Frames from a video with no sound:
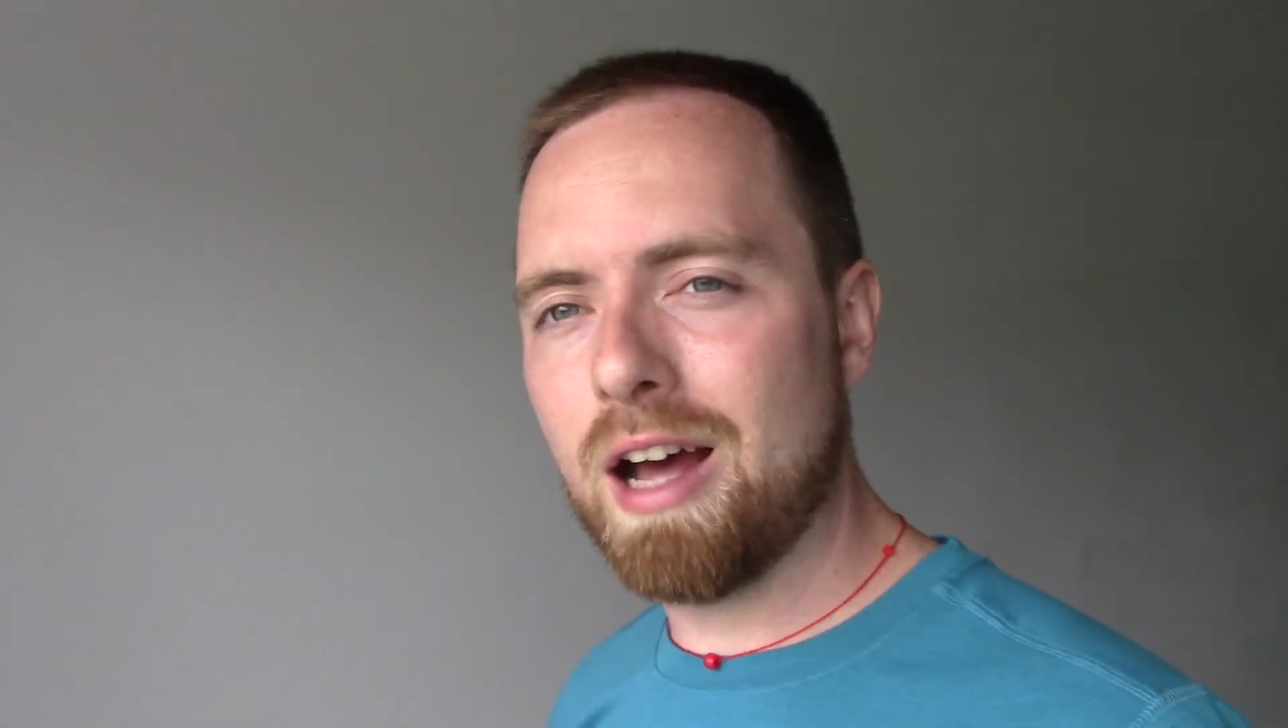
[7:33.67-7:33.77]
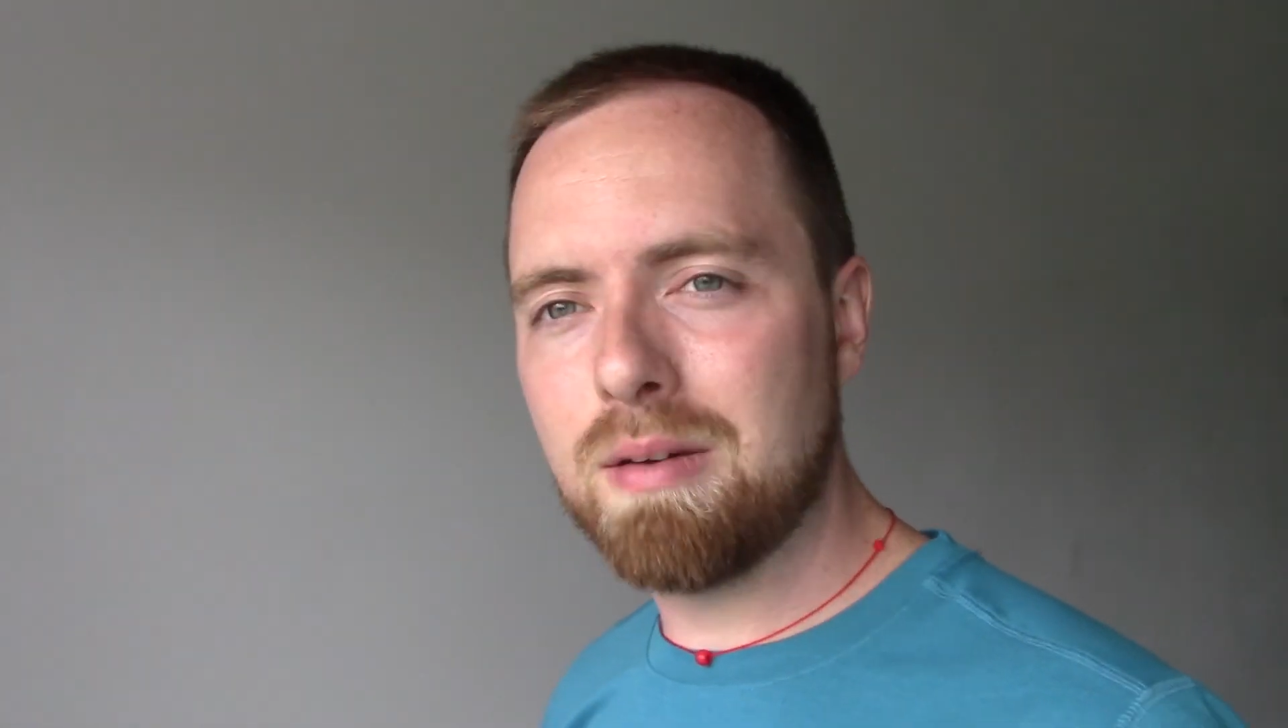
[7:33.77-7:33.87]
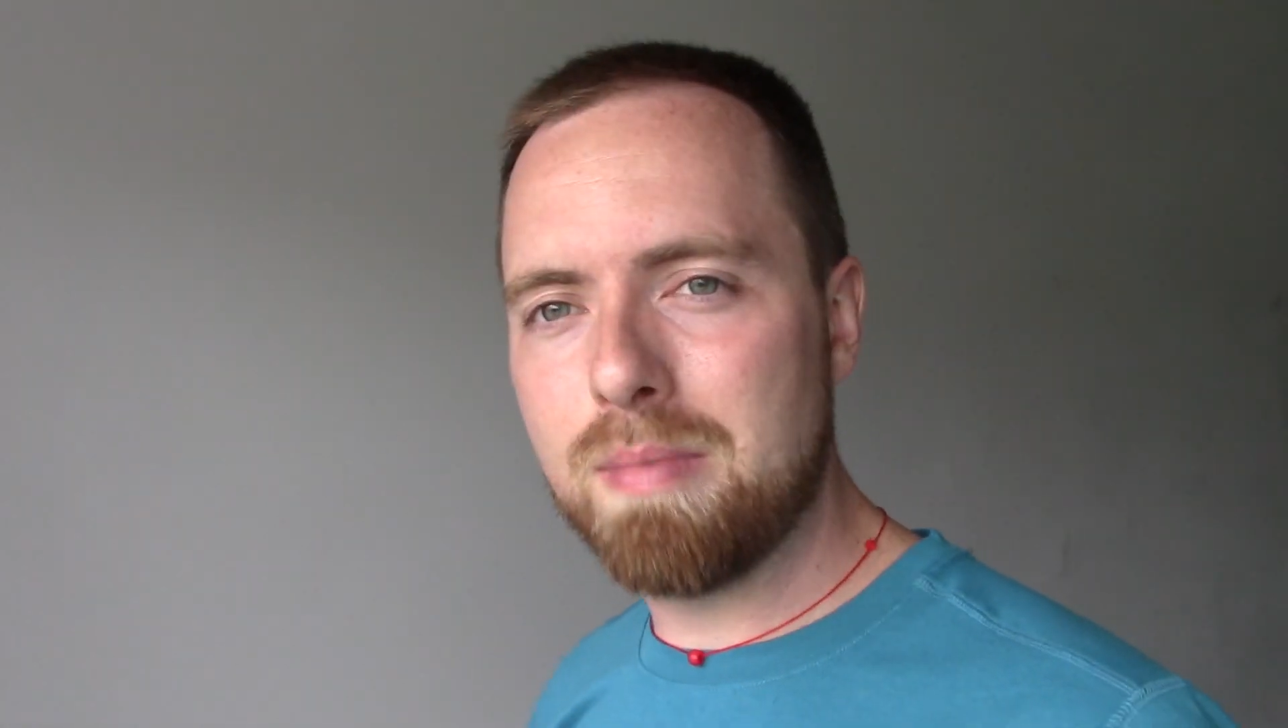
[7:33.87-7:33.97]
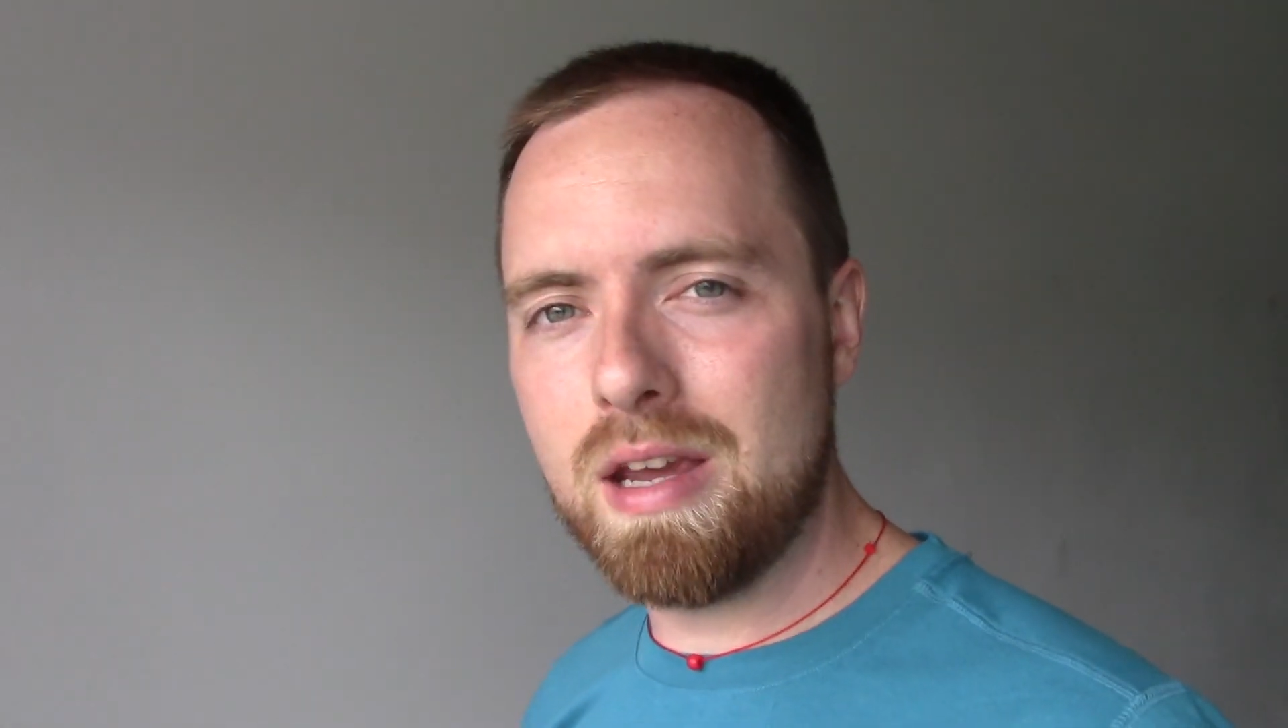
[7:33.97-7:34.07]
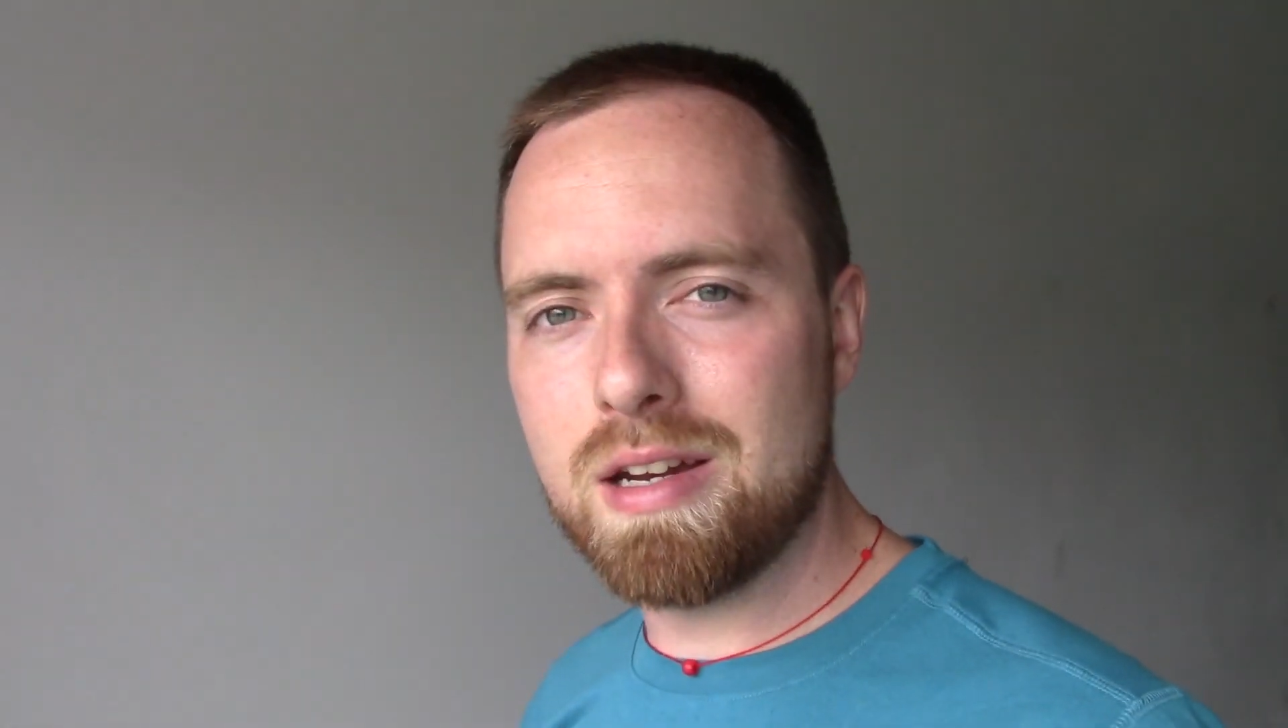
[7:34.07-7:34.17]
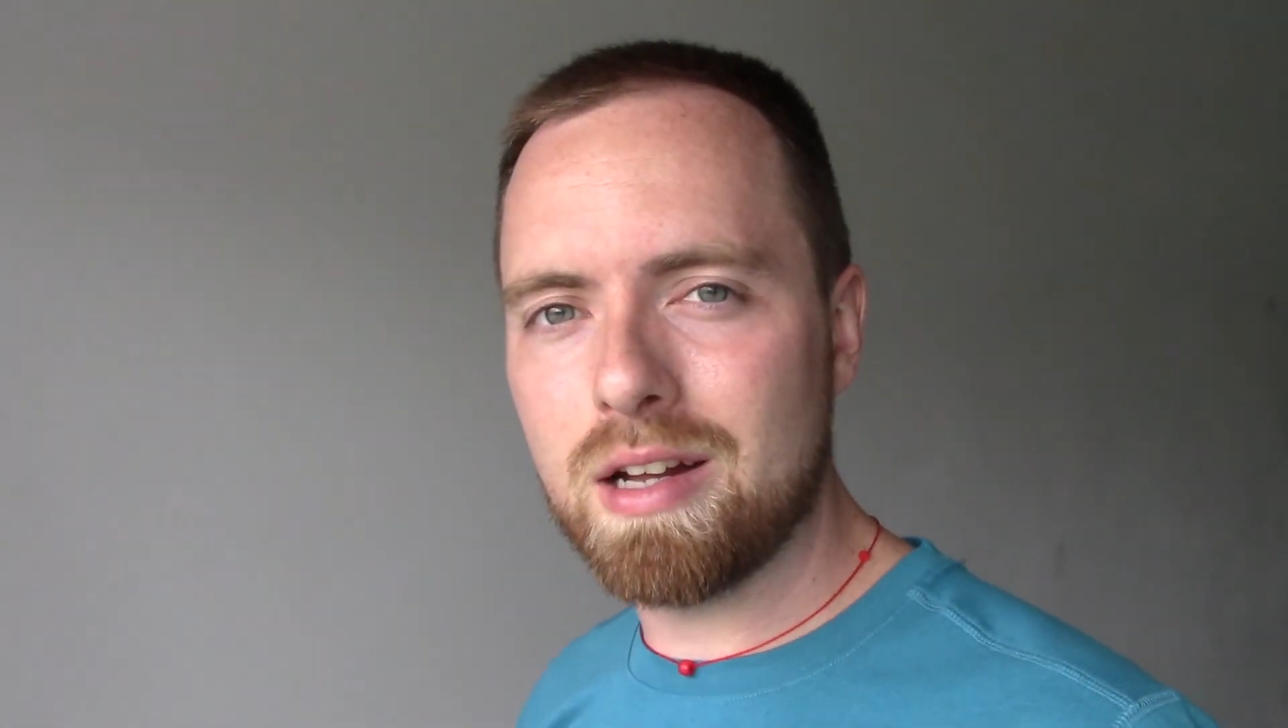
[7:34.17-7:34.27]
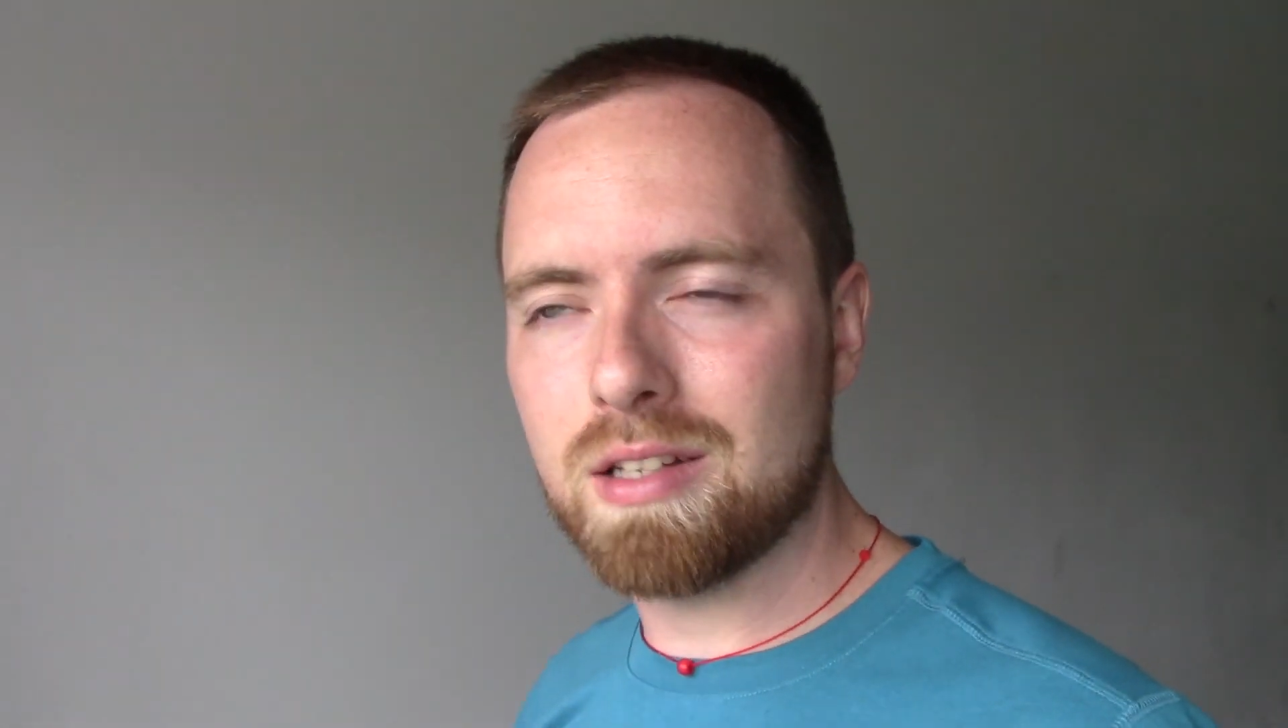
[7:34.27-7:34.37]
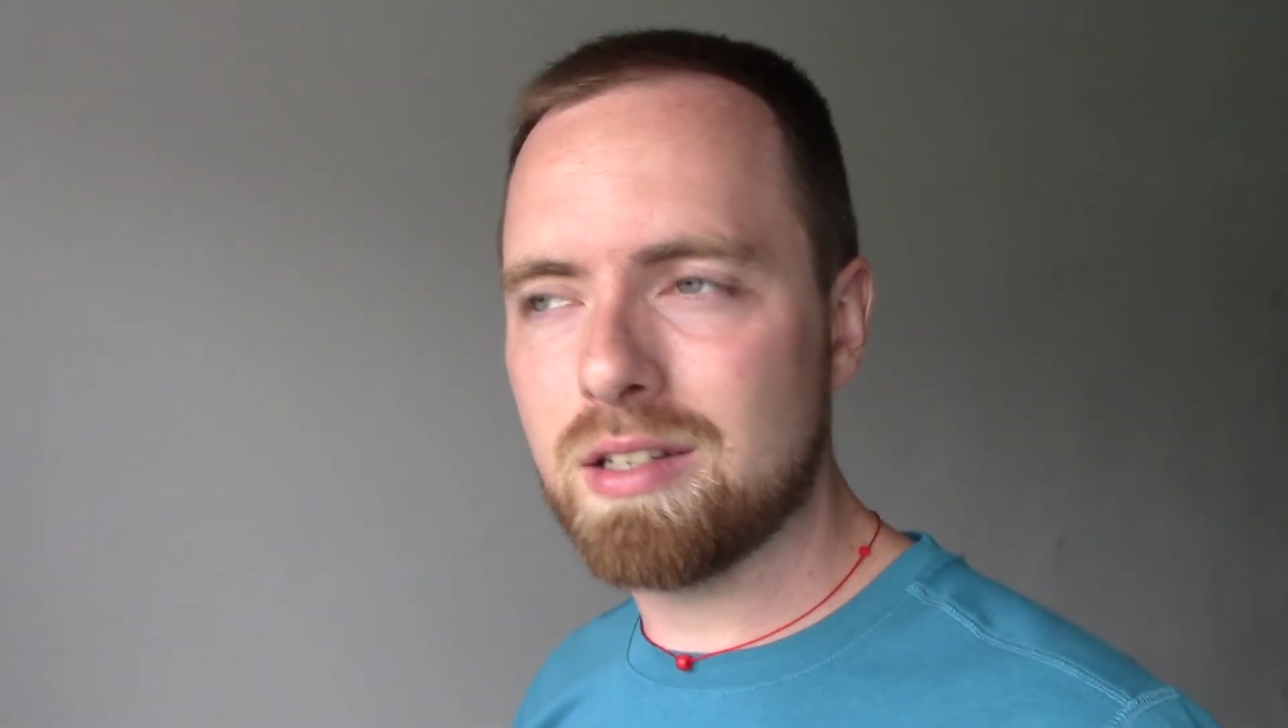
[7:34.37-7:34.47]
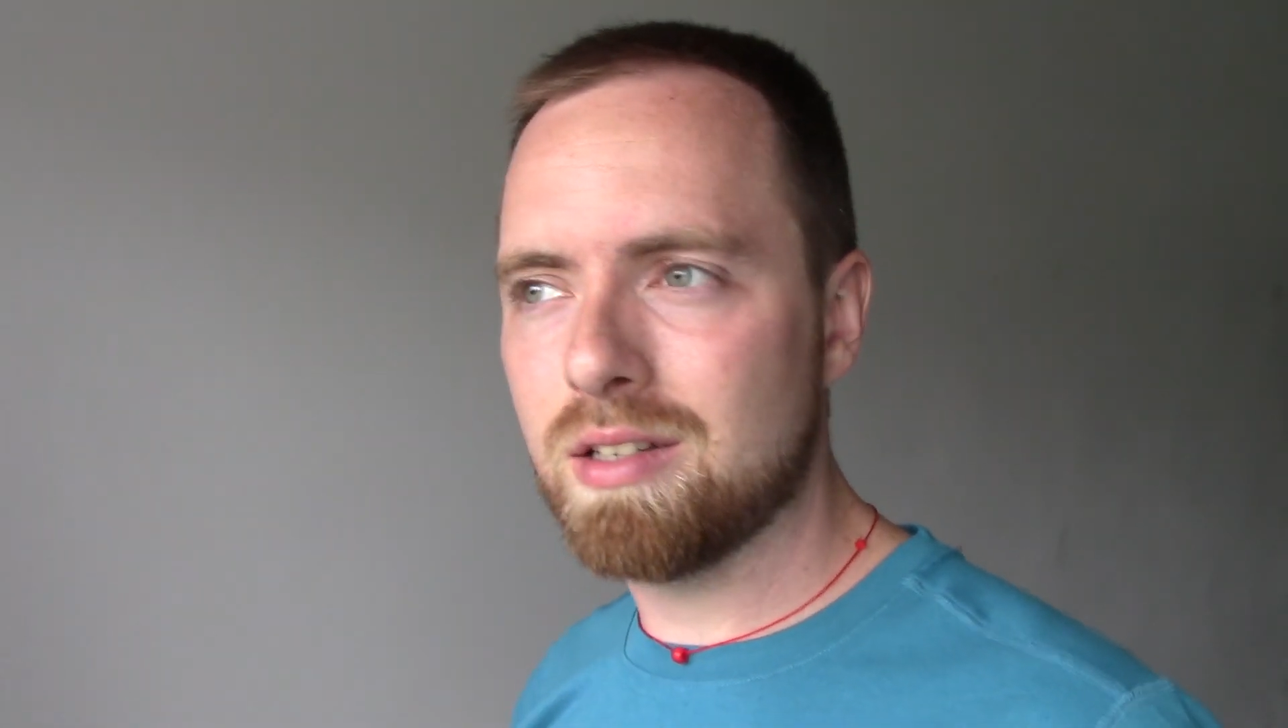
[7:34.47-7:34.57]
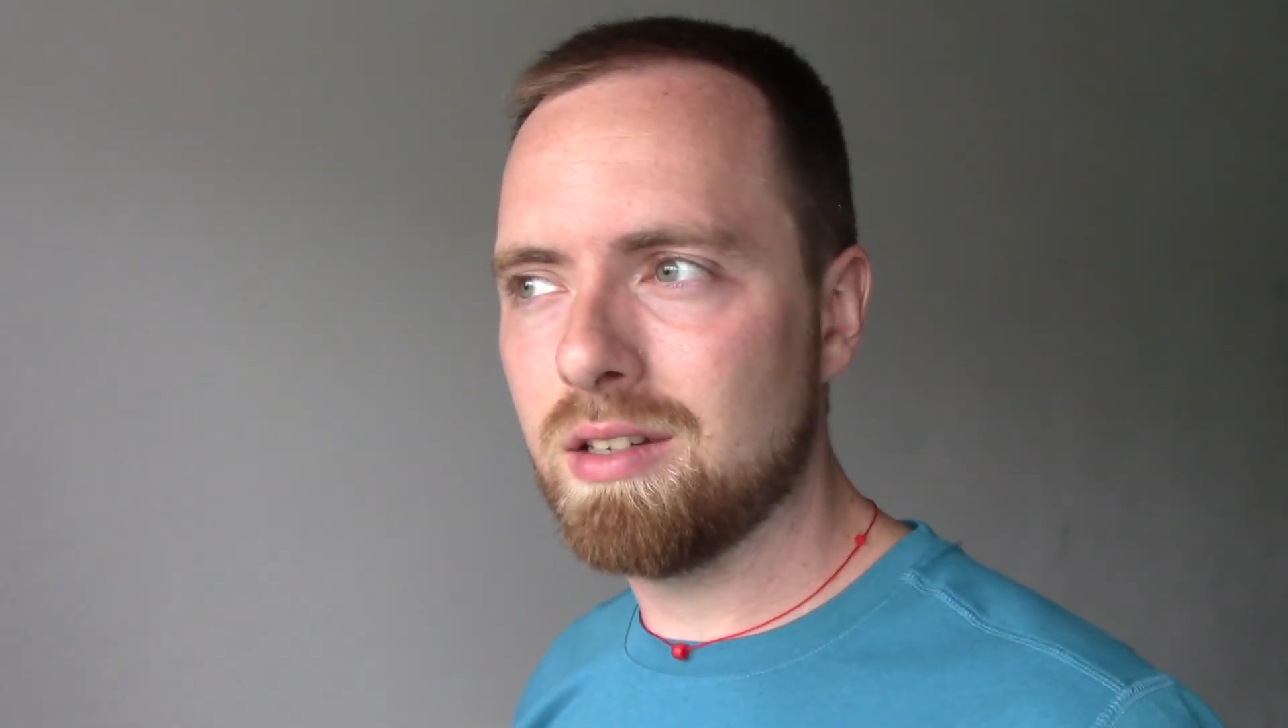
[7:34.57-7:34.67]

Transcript: made us.